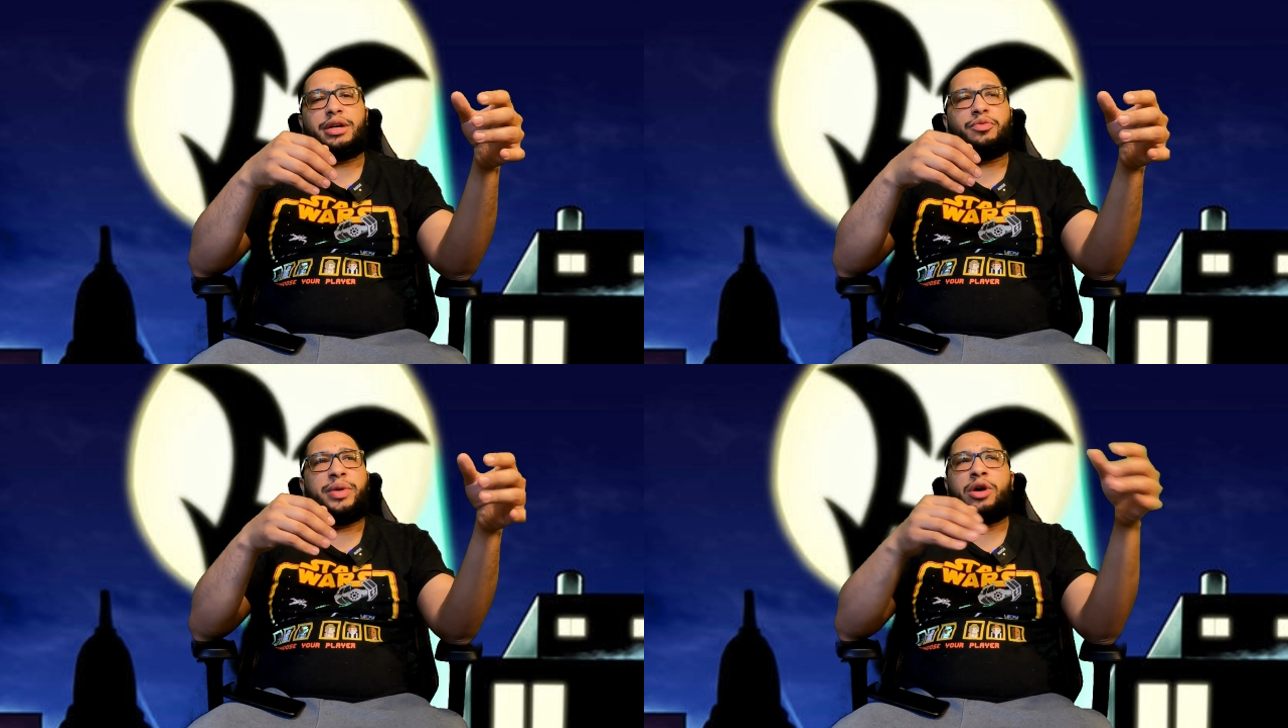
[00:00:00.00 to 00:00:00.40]

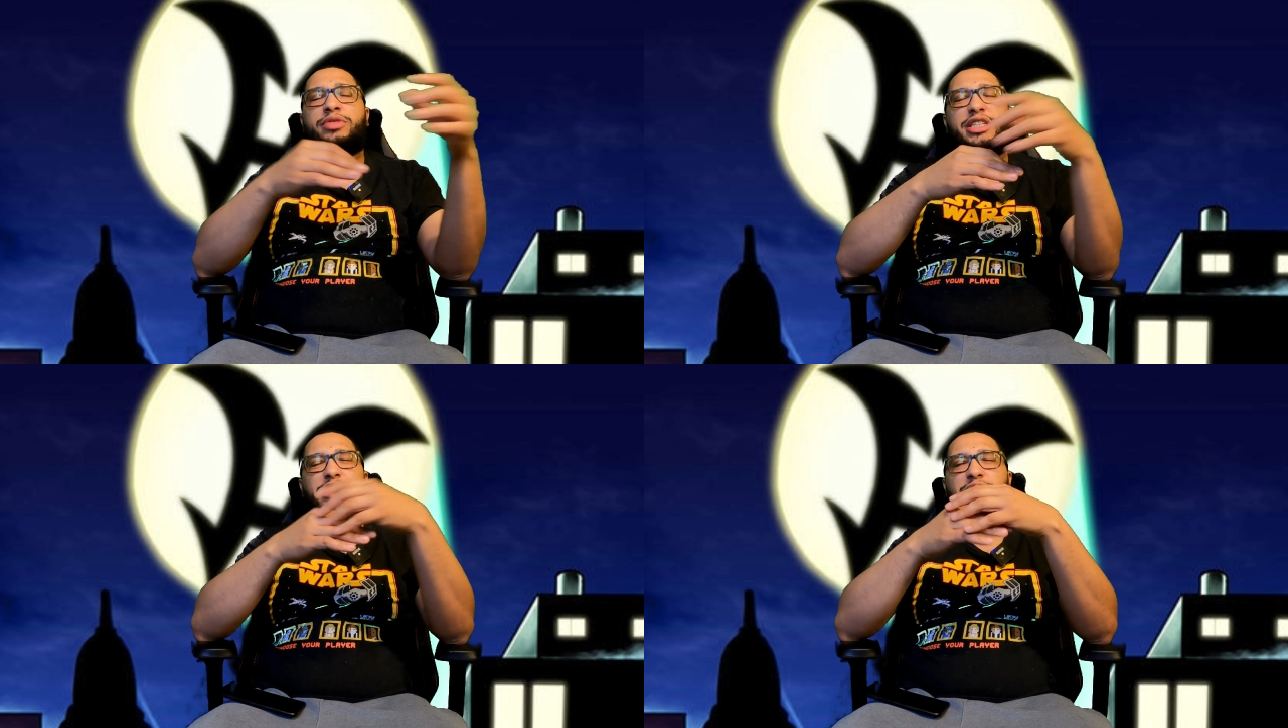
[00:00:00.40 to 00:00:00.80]
we don't
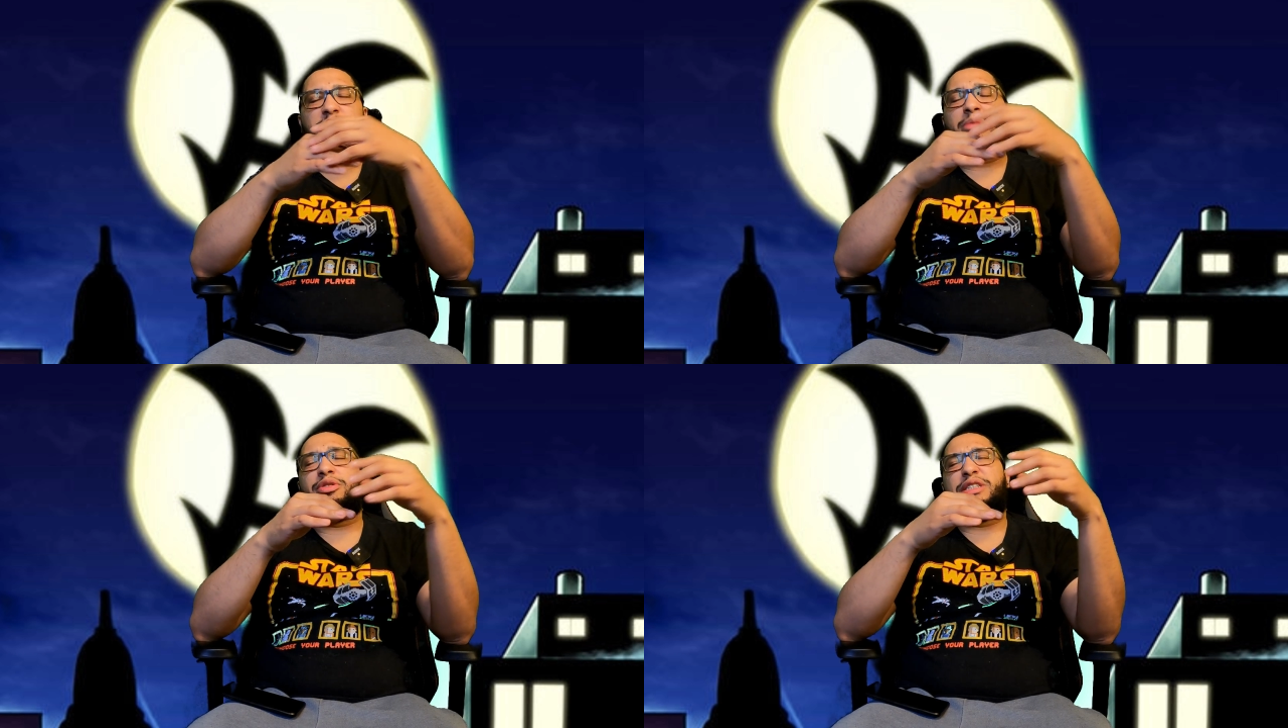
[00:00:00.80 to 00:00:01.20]
just
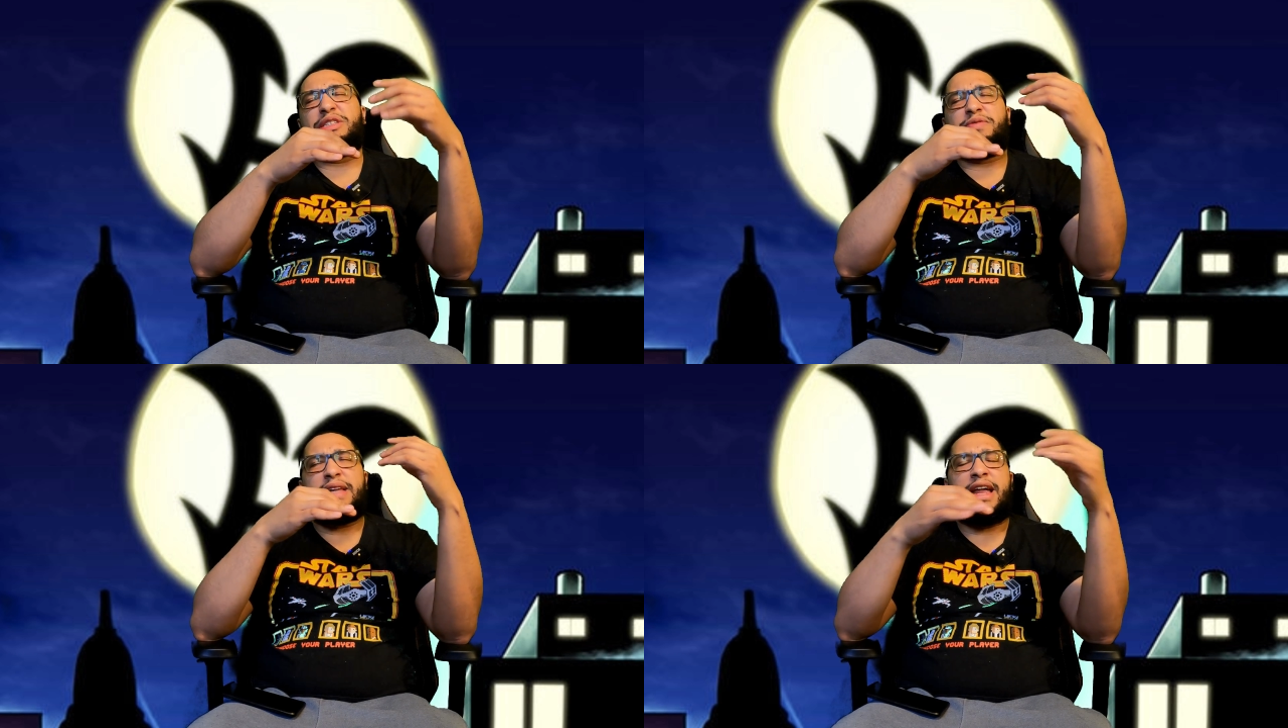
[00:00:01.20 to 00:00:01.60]
people don't
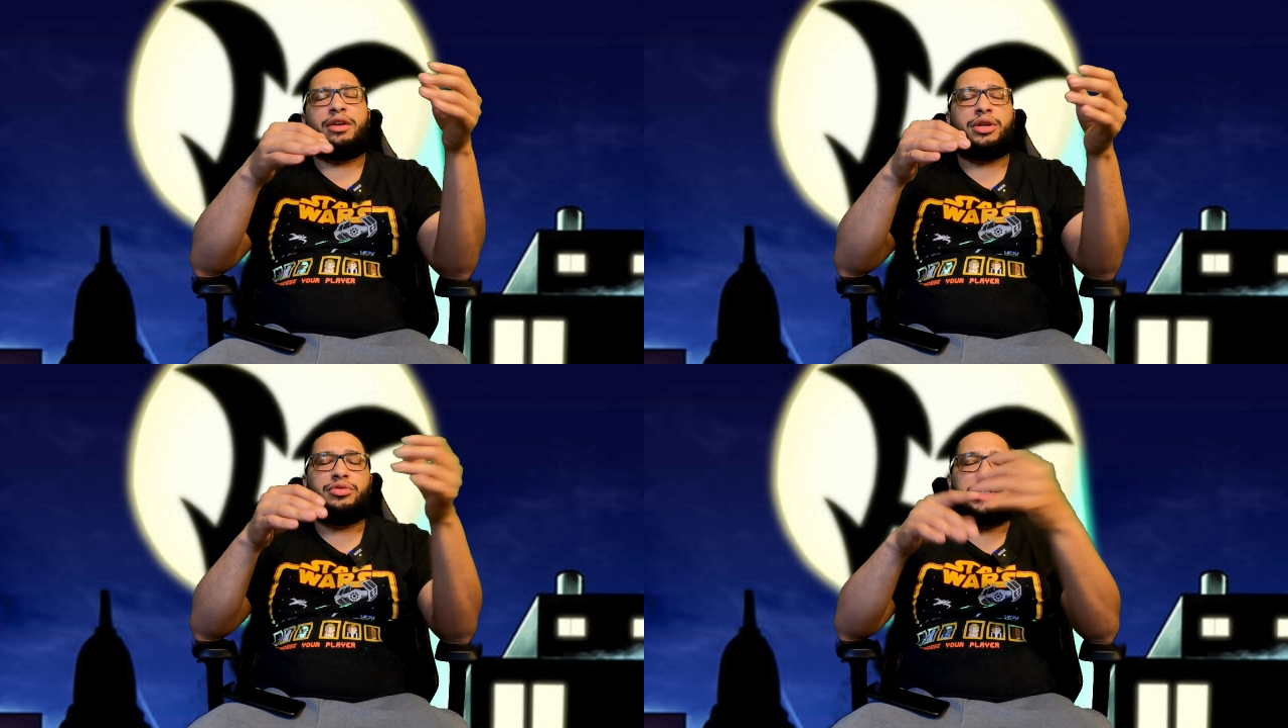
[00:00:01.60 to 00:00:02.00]
just fly
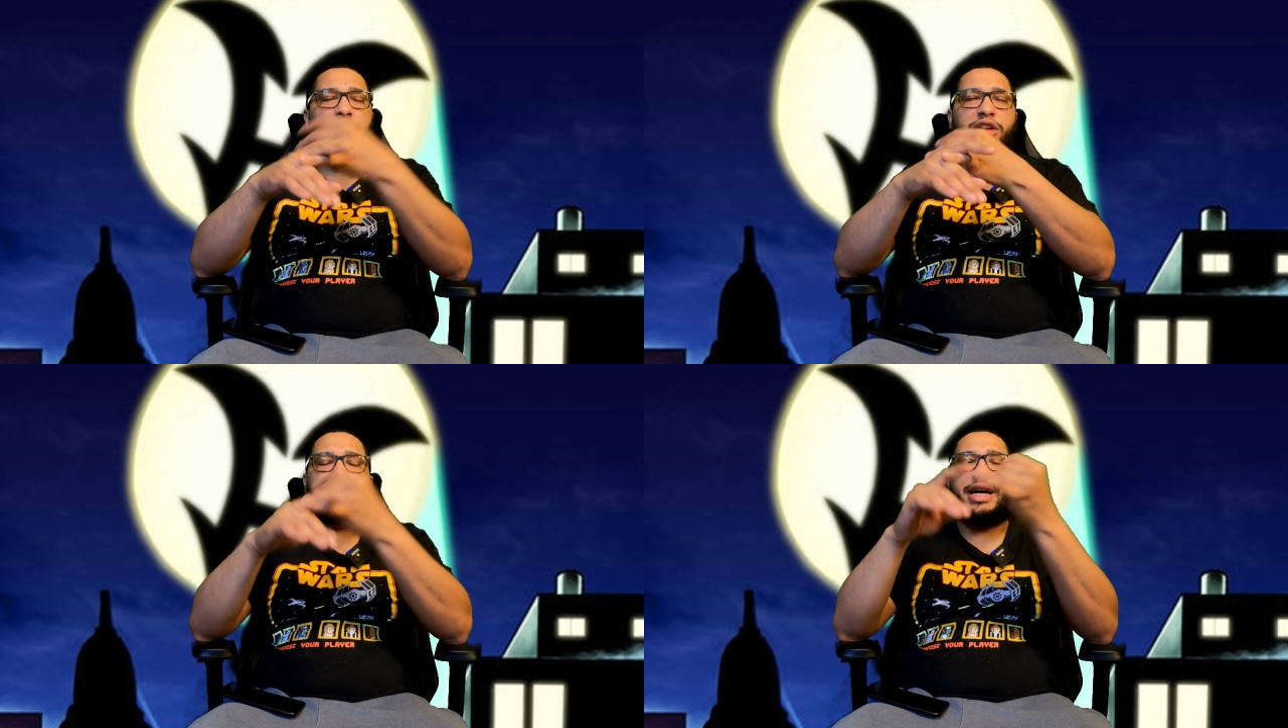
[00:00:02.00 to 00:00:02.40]
out lose the
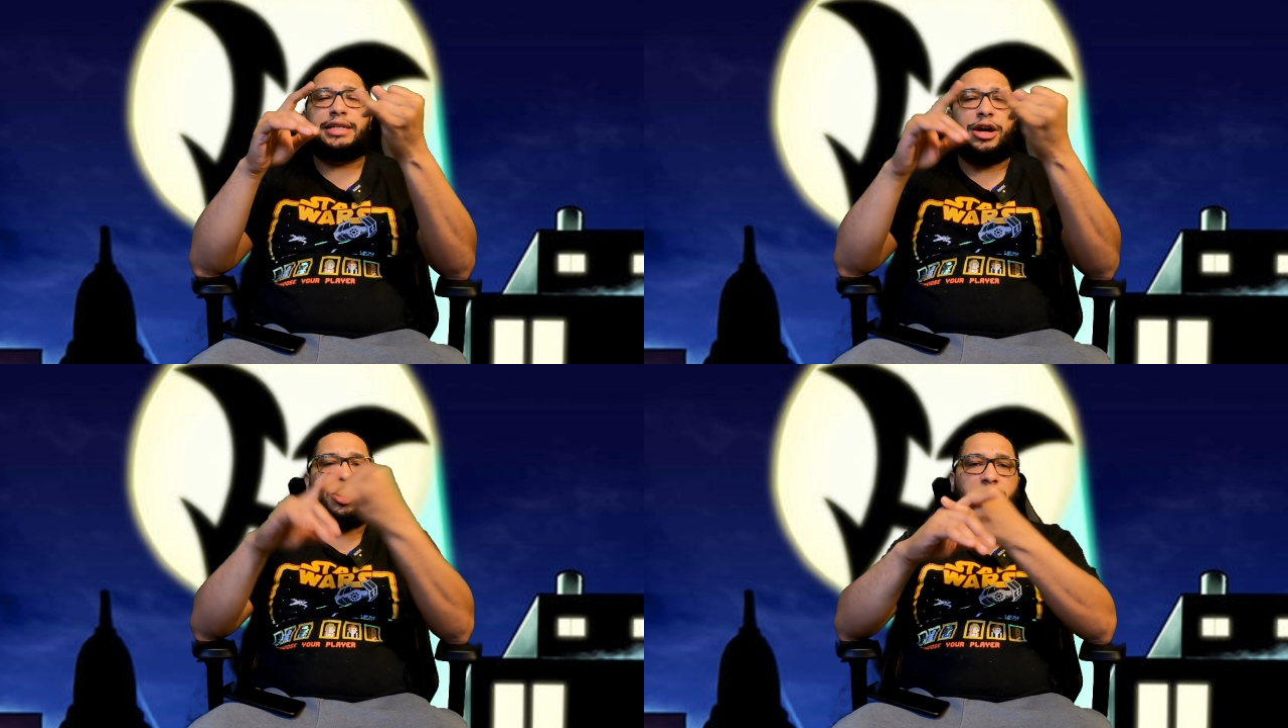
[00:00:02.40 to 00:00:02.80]
cards like
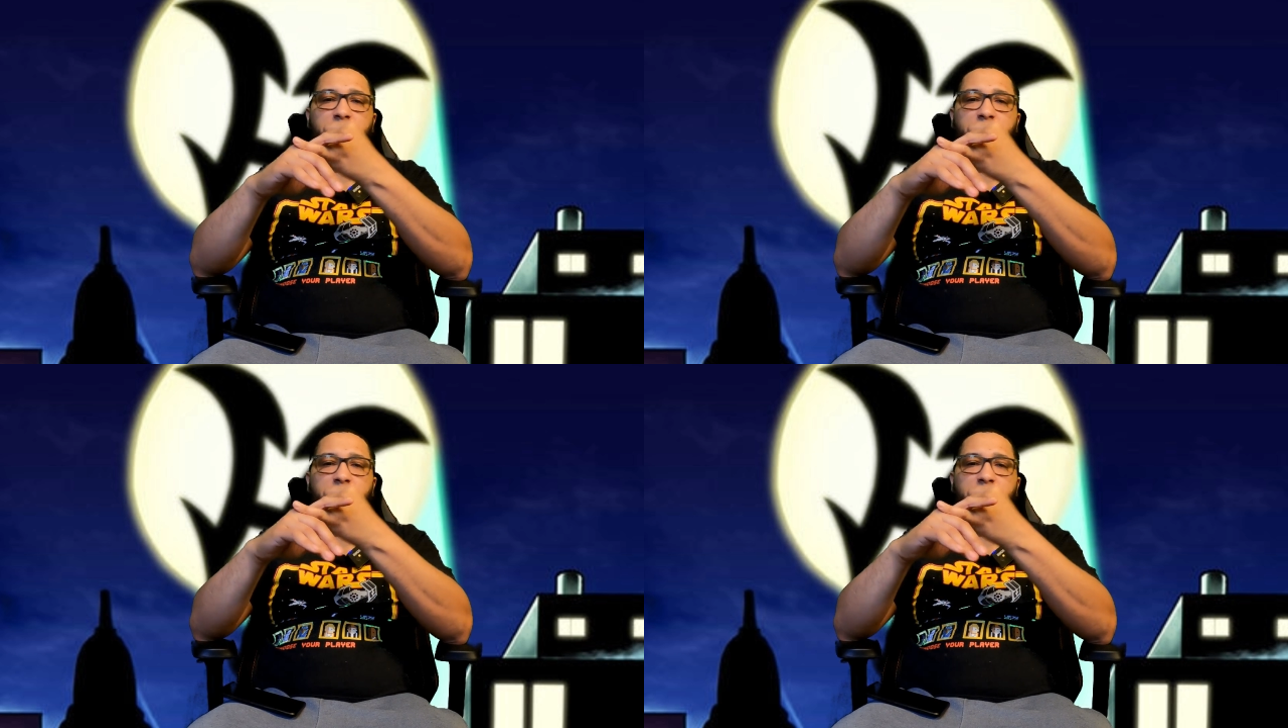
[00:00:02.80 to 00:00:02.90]
there can only